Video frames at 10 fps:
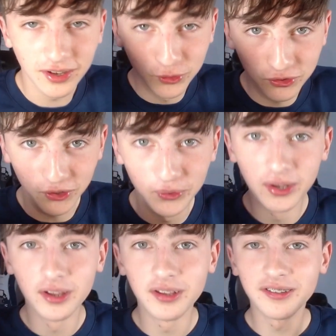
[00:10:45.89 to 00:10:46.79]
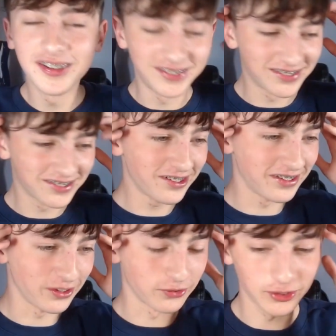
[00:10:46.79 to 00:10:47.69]
Also, Jesus Christ,
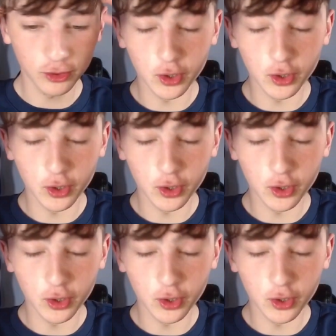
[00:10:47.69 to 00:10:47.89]
that was fast.